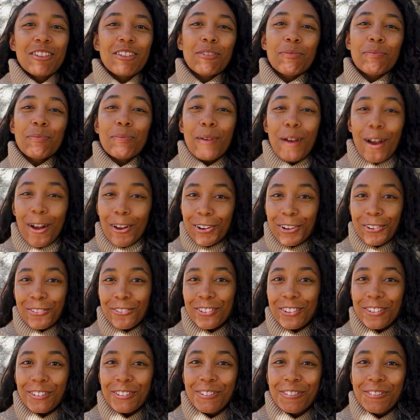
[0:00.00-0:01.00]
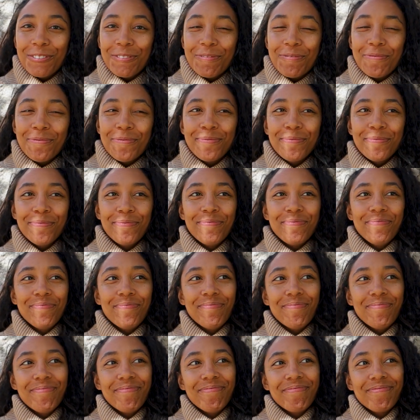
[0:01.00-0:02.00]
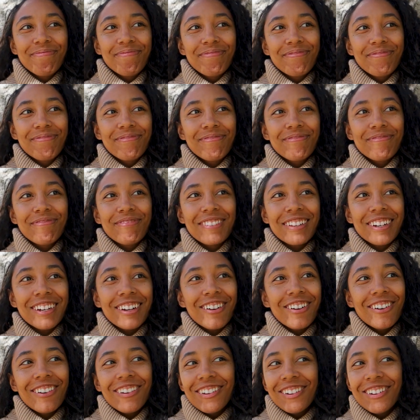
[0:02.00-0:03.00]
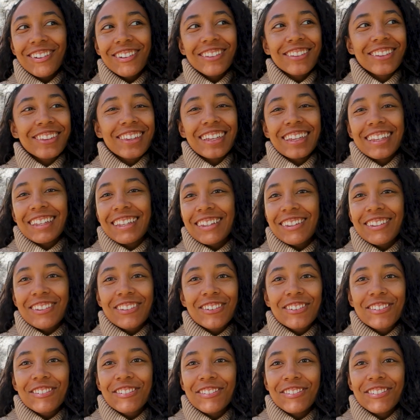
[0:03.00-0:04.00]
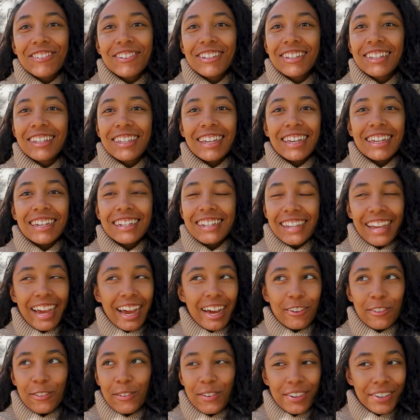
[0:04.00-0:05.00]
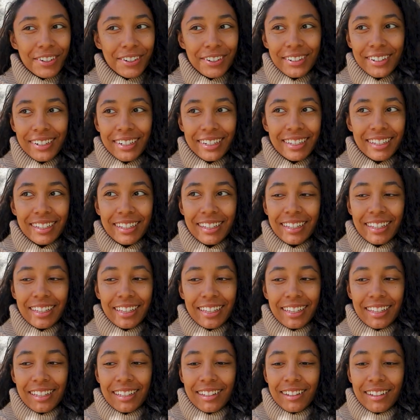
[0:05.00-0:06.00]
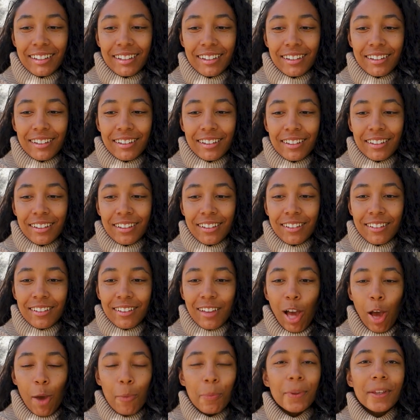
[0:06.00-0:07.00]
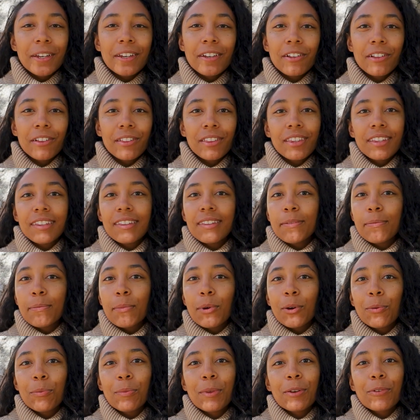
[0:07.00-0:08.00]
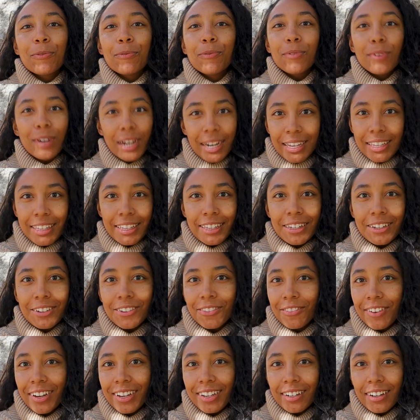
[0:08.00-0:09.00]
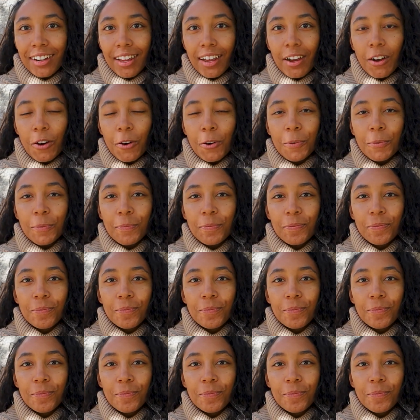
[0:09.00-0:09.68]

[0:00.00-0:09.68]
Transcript: I'm proud of you and all that you've encountered up until this moment, right here, right now.